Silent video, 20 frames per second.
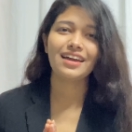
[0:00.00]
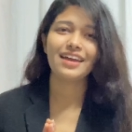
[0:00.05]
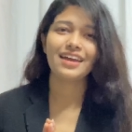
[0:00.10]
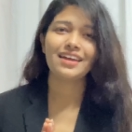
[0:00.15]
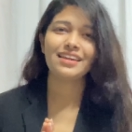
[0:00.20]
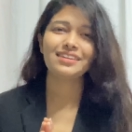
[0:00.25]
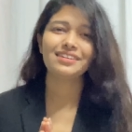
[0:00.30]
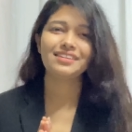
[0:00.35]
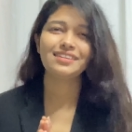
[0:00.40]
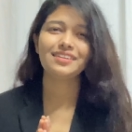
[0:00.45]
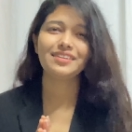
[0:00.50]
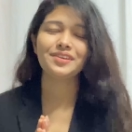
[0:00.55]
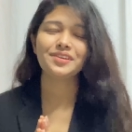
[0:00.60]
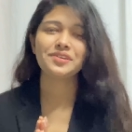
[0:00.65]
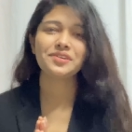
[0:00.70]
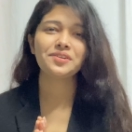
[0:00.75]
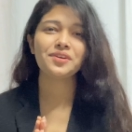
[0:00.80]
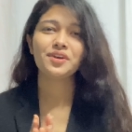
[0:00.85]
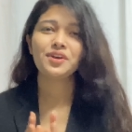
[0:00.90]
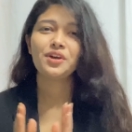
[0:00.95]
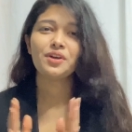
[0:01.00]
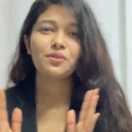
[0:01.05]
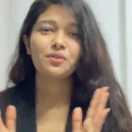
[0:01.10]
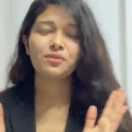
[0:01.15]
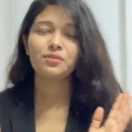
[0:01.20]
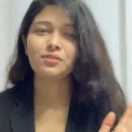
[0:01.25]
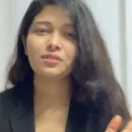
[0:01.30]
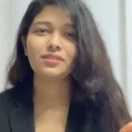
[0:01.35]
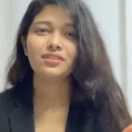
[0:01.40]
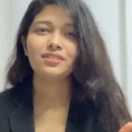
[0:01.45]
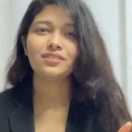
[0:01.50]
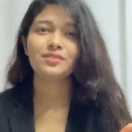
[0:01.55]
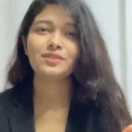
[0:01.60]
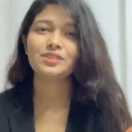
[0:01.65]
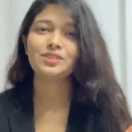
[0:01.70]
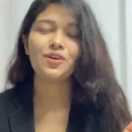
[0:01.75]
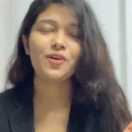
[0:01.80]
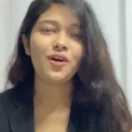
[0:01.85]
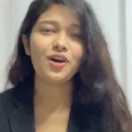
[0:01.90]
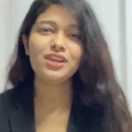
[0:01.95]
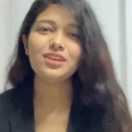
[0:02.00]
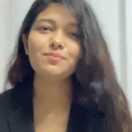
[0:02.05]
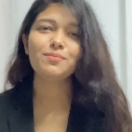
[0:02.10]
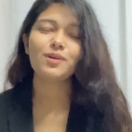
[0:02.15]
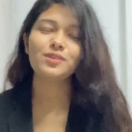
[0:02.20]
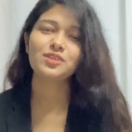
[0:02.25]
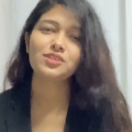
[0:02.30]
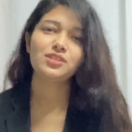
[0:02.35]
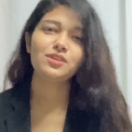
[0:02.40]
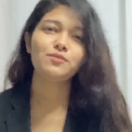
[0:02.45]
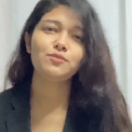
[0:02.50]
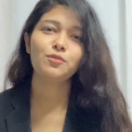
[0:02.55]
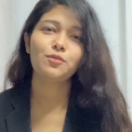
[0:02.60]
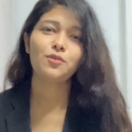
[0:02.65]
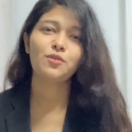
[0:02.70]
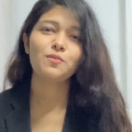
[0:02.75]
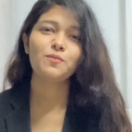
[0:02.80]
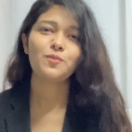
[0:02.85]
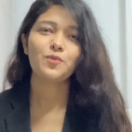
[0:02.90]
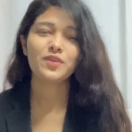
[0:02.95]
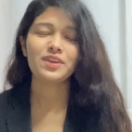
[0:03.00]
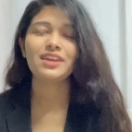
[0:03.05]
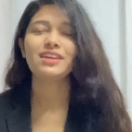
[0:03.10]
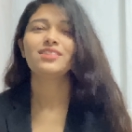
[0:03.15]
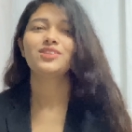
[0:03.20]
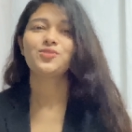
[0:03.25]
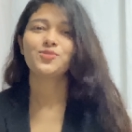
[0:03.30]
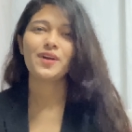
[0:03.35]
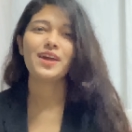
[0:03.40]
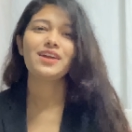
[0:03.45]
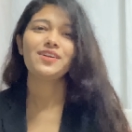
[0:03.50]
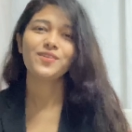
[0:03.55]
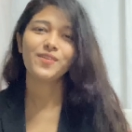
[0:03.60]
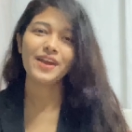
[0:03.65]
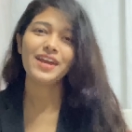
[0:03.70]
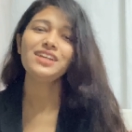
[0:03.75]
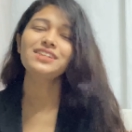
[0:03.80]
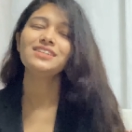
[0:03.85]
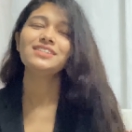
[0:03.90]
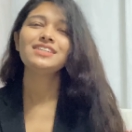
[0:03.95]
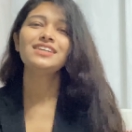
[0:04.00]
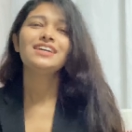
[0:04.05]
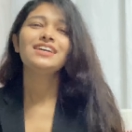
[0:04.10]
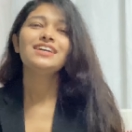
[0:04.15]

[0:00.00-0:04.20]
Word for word: and with all the positive hope we can try right